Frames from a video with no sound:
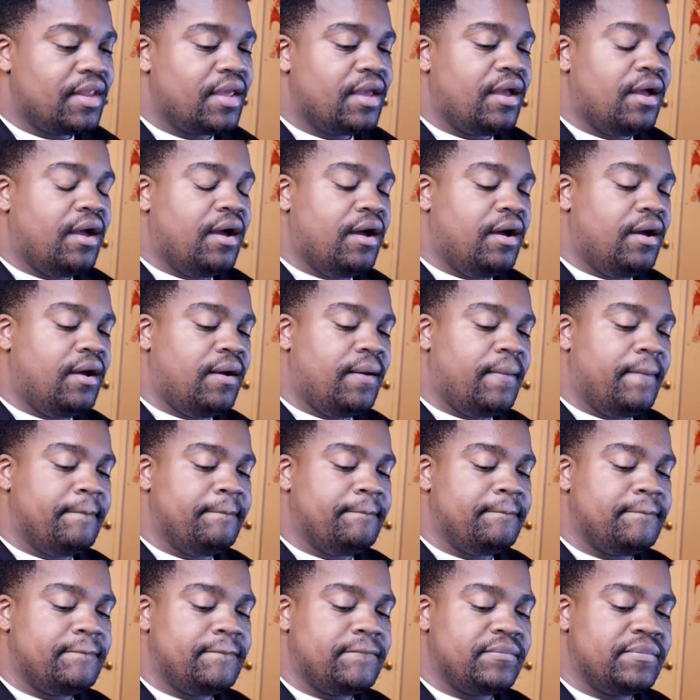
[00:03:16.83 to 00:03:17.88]
The
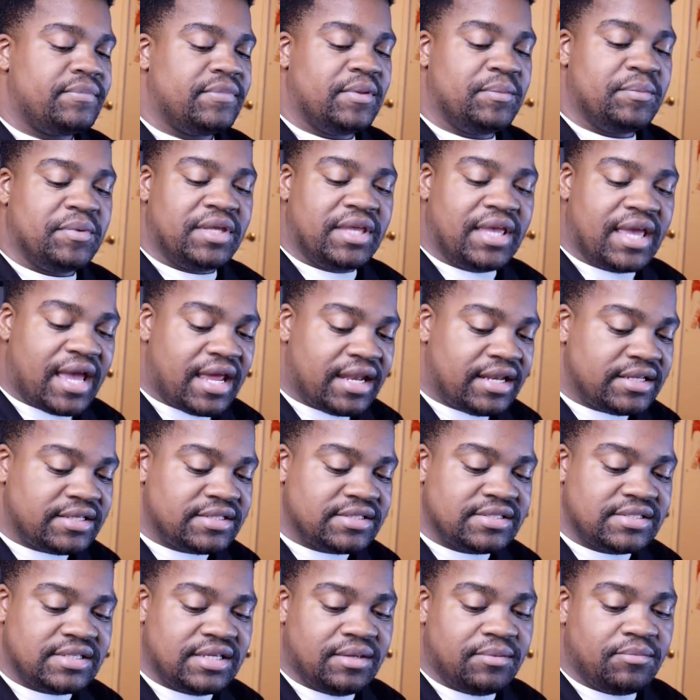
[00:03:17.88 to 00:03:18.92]
mechanics
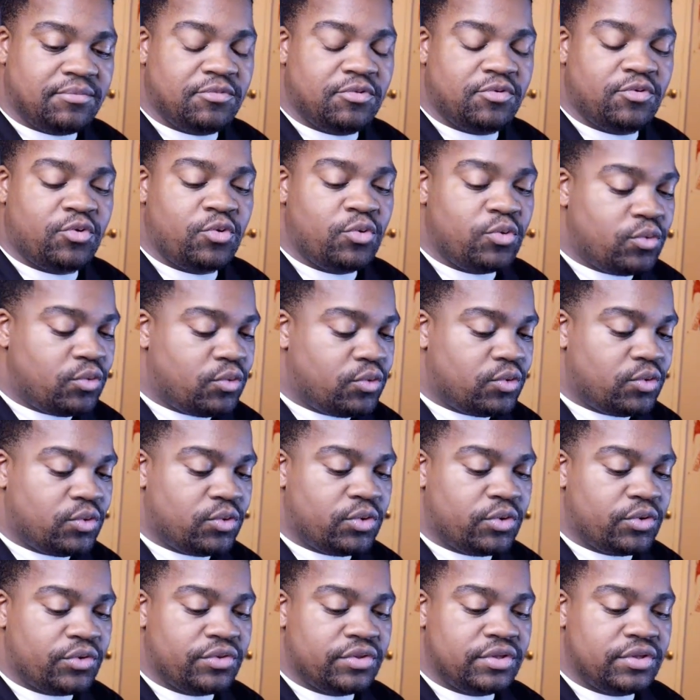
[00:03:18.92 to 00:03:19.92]
seem cool.